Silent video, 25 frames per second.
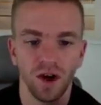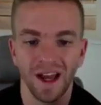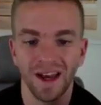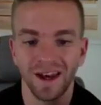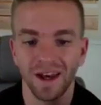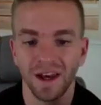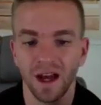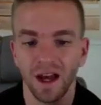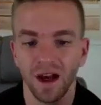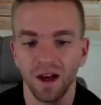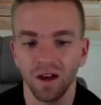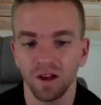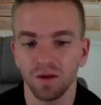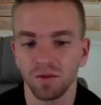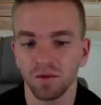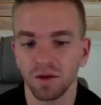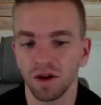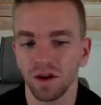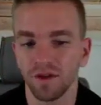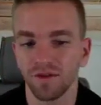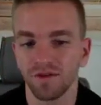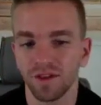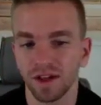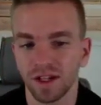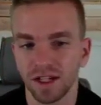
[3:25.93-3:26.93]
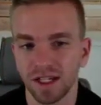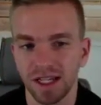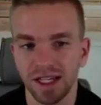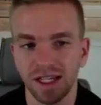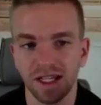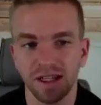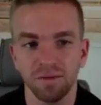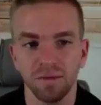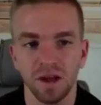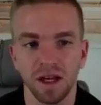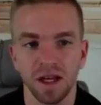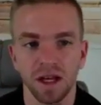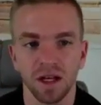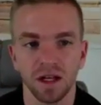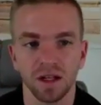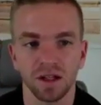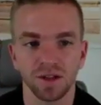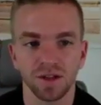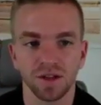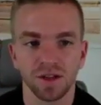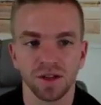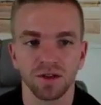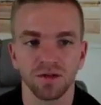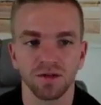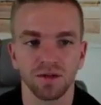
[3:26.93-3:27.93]
and now the perfect
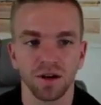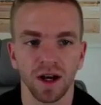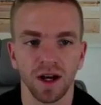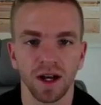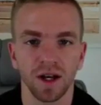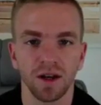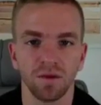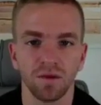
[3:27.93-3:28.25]
emails, right?